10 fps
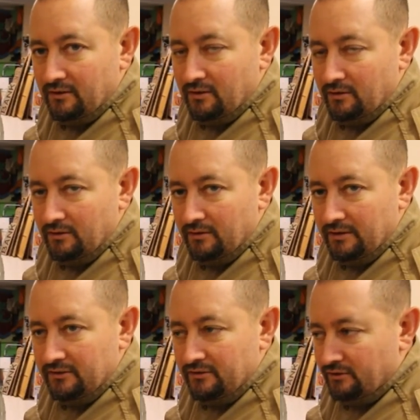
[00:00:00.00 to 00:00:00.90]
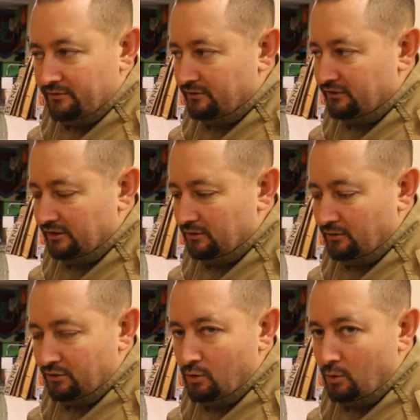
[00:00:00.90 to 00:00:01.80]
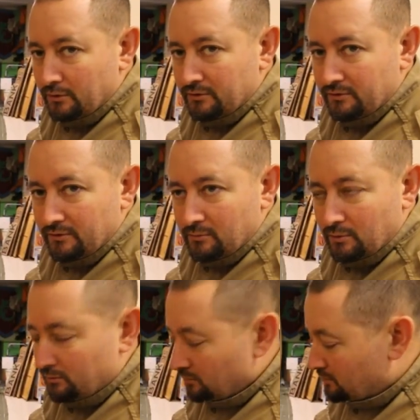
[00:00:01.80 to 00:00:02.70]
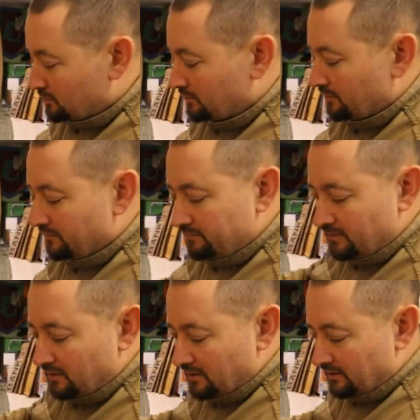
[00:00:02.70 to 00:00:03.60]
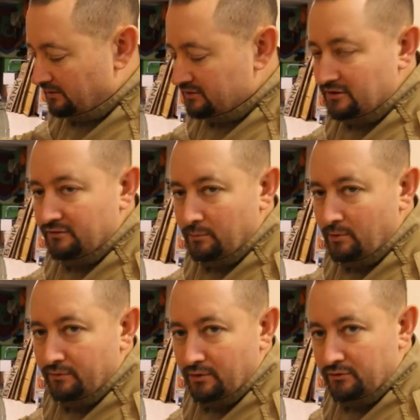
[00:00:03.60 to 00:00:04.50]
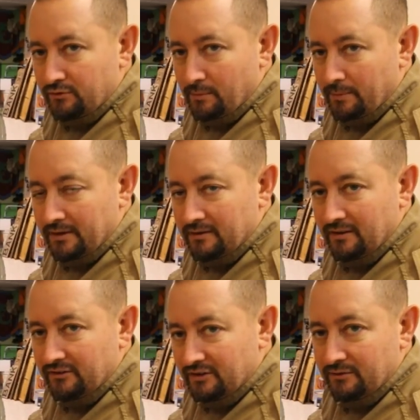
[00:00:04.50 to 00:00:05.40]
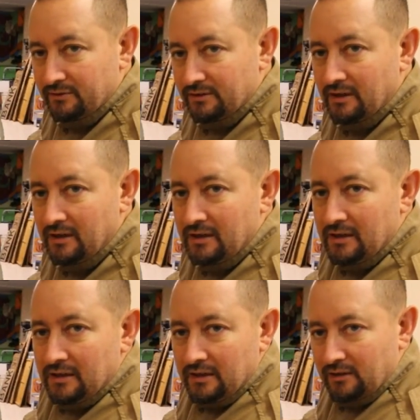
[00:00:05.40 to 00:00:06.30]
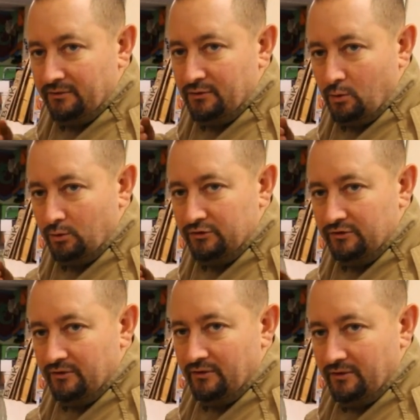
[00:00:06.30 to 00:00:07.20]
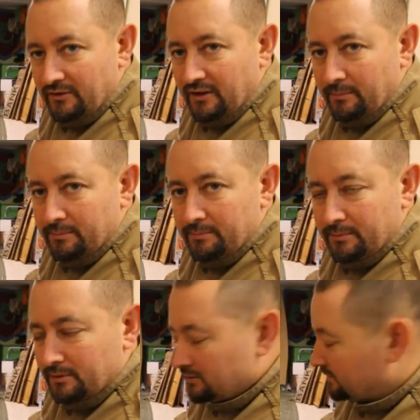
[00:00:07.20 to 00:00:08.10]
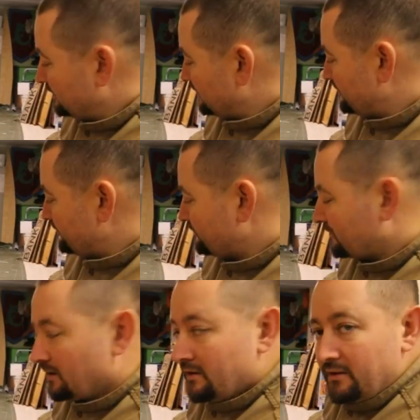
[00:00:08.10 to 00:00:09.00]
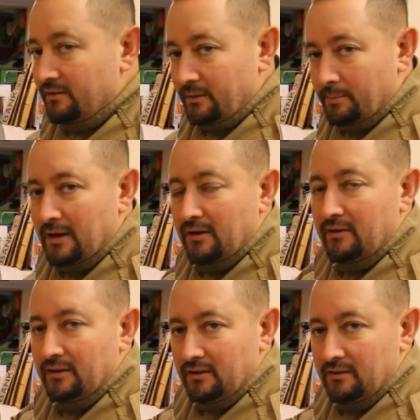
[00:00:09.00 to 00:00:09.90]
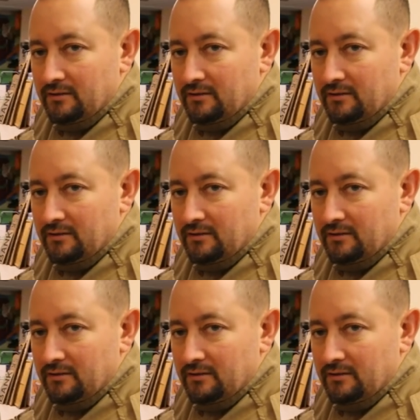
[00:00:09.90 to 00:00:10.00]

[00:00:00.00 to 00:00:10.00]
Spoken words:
of the sail, or the cord, or what we would call it, the distance from the front to the back, that's different, and of course the depth. But the parallel